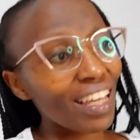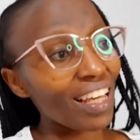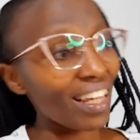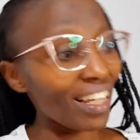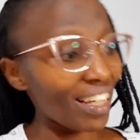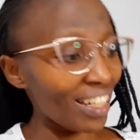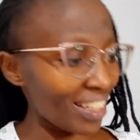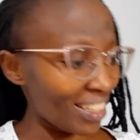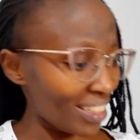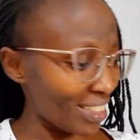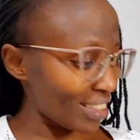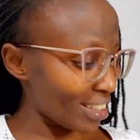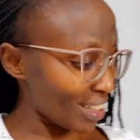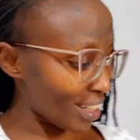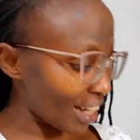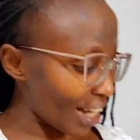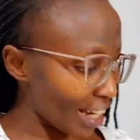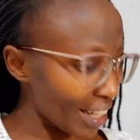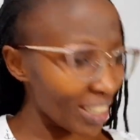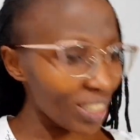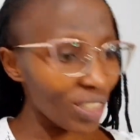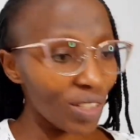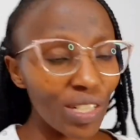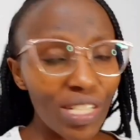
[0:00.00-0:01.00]
and
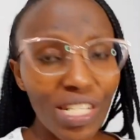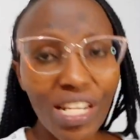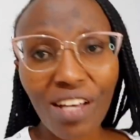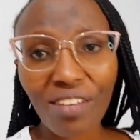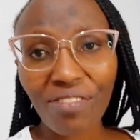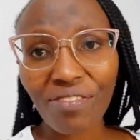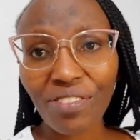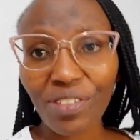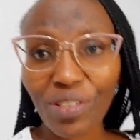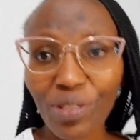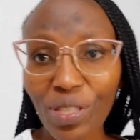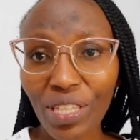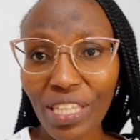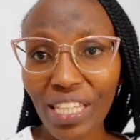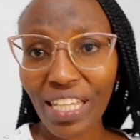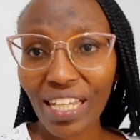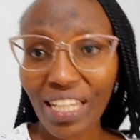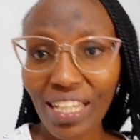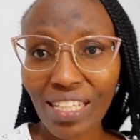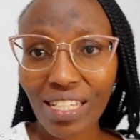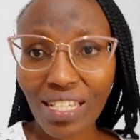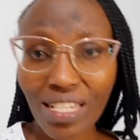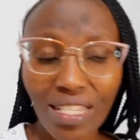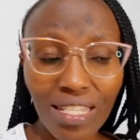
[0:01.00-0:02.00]
i got a few
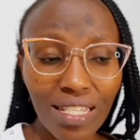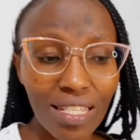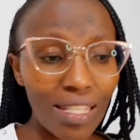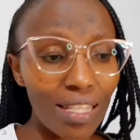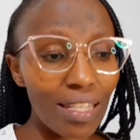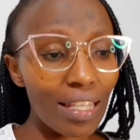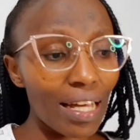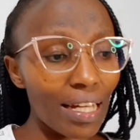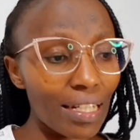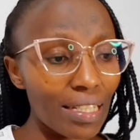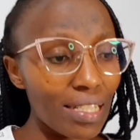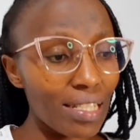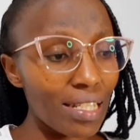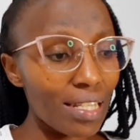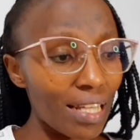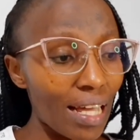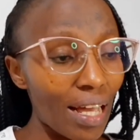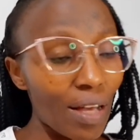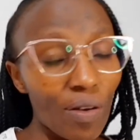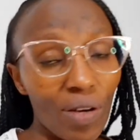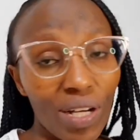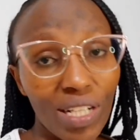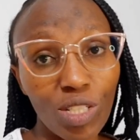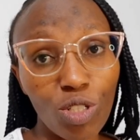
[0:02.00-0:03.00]
things that
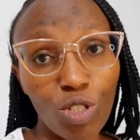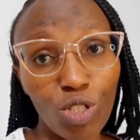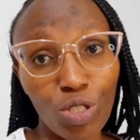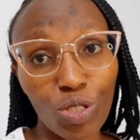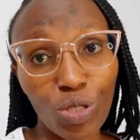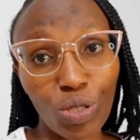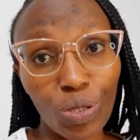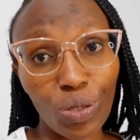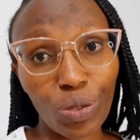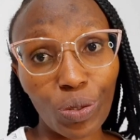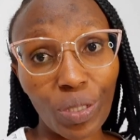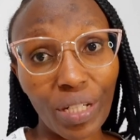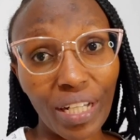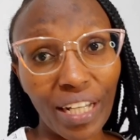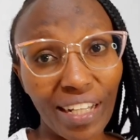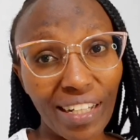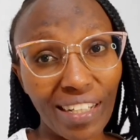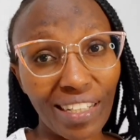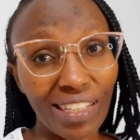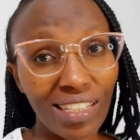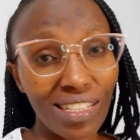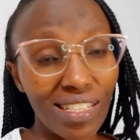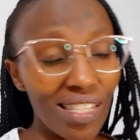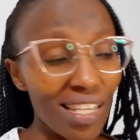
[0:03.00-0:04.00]
i want to show you
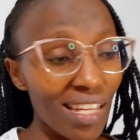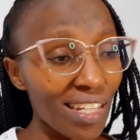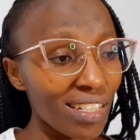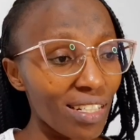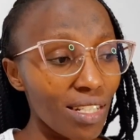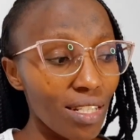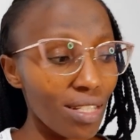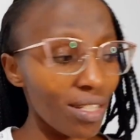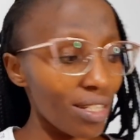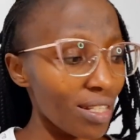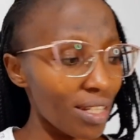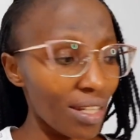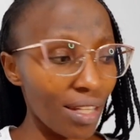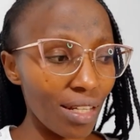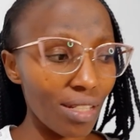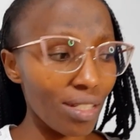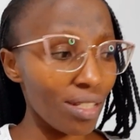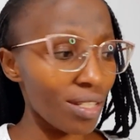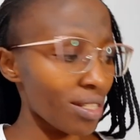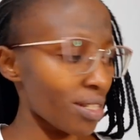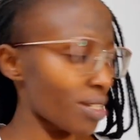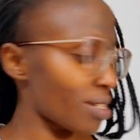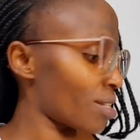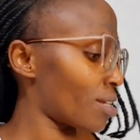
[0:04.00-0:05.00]
guys i didn't
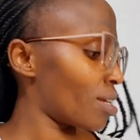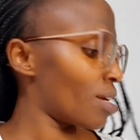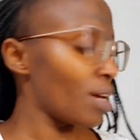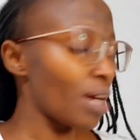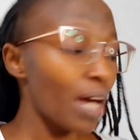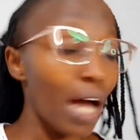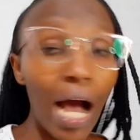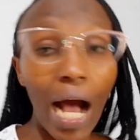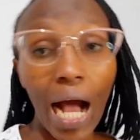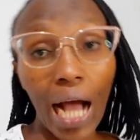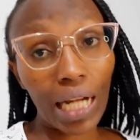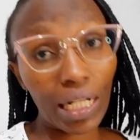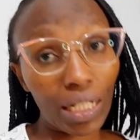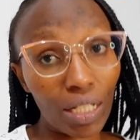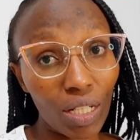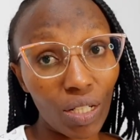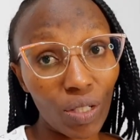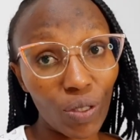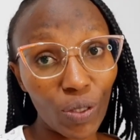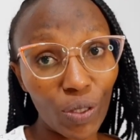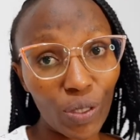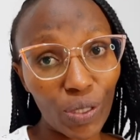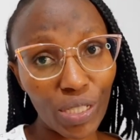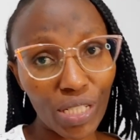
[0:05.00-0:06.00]
get a
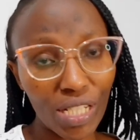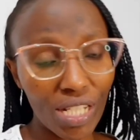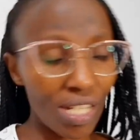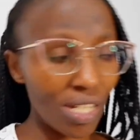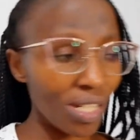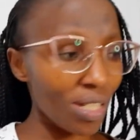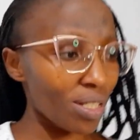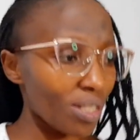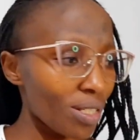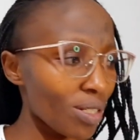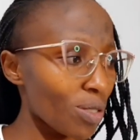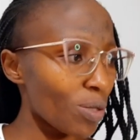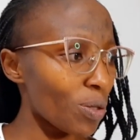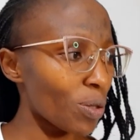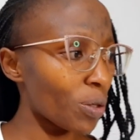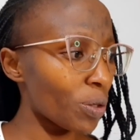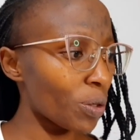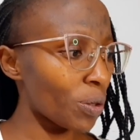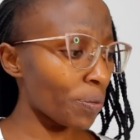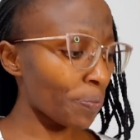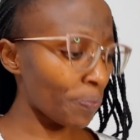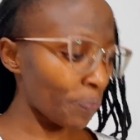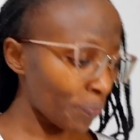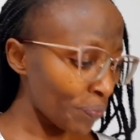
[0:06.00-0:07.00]
lot
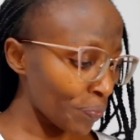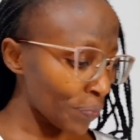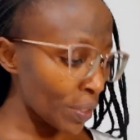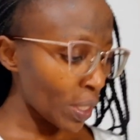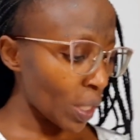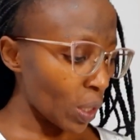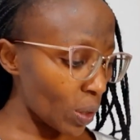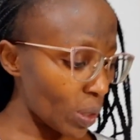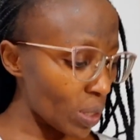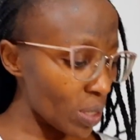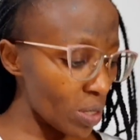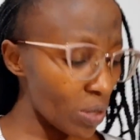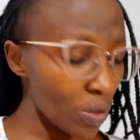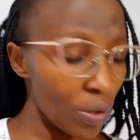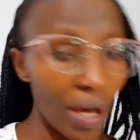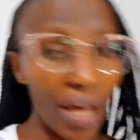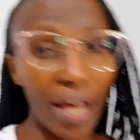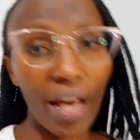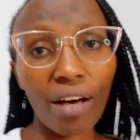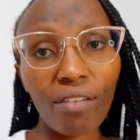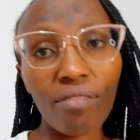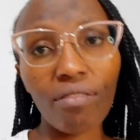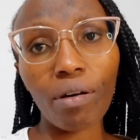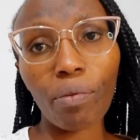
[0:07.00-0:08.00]
so also i
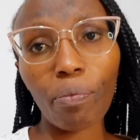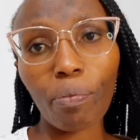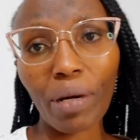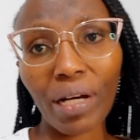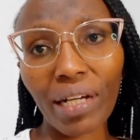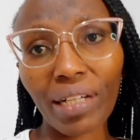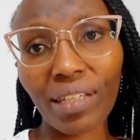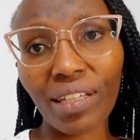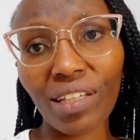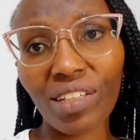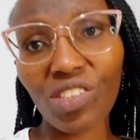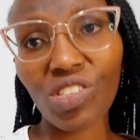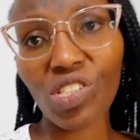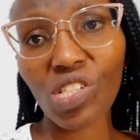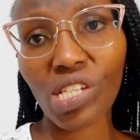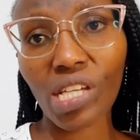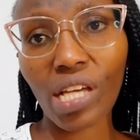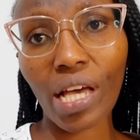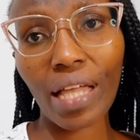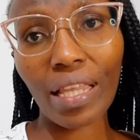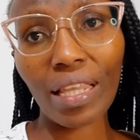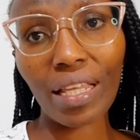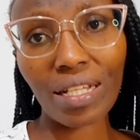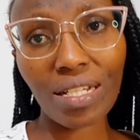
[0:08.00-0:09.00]
have a package
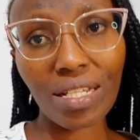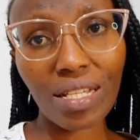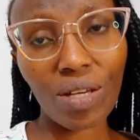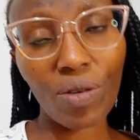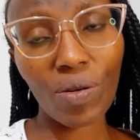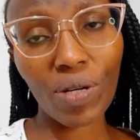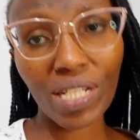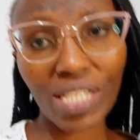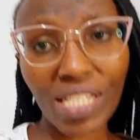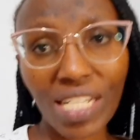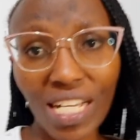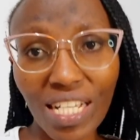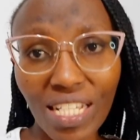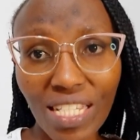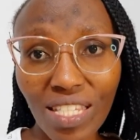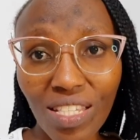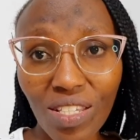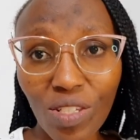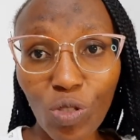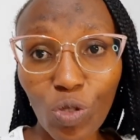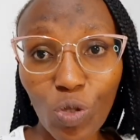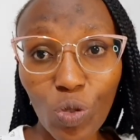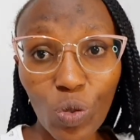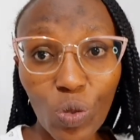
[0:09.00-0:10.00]
here that i want us
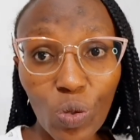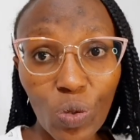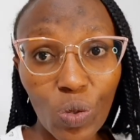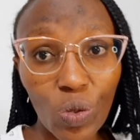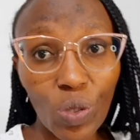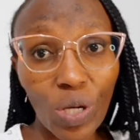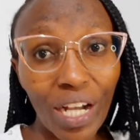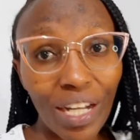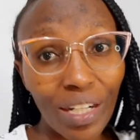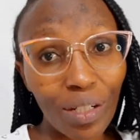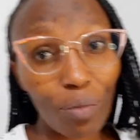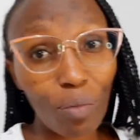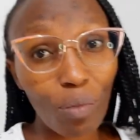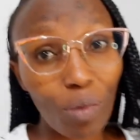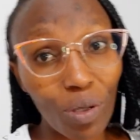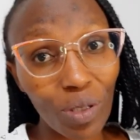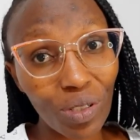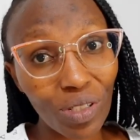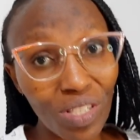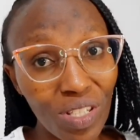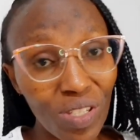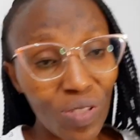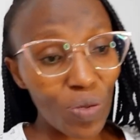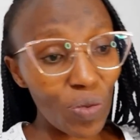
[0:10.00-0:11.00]
to
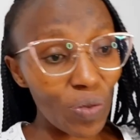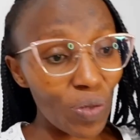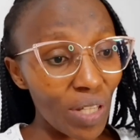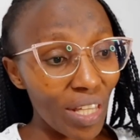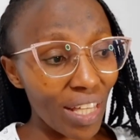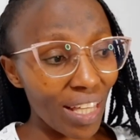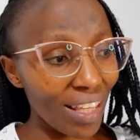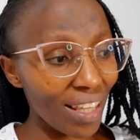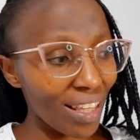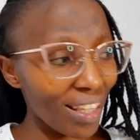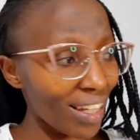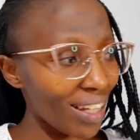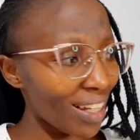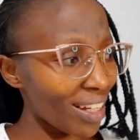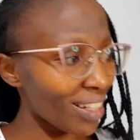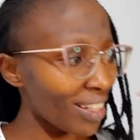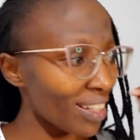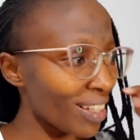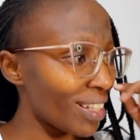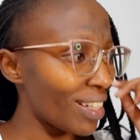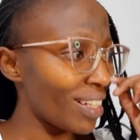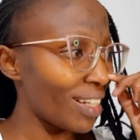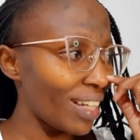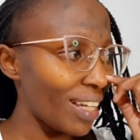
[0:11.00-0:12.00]
unbox together
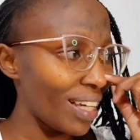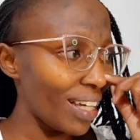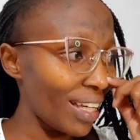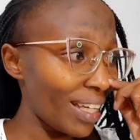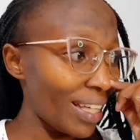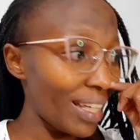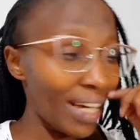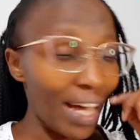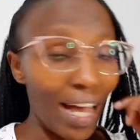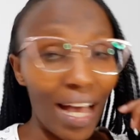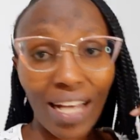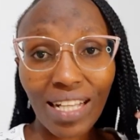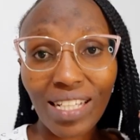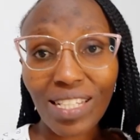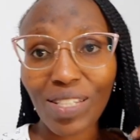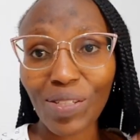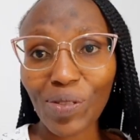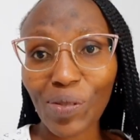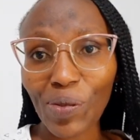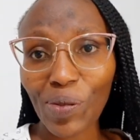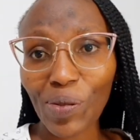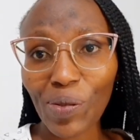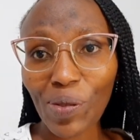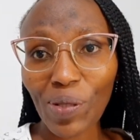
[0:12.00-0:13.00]
yeah
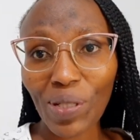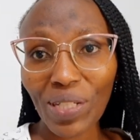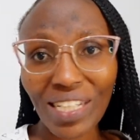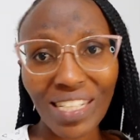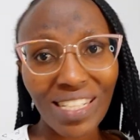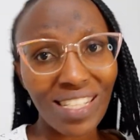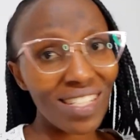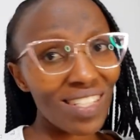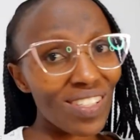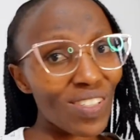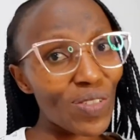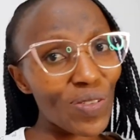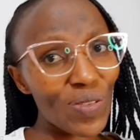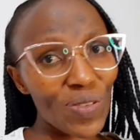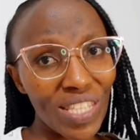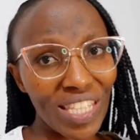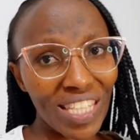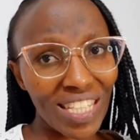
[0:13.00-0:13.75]
so let's do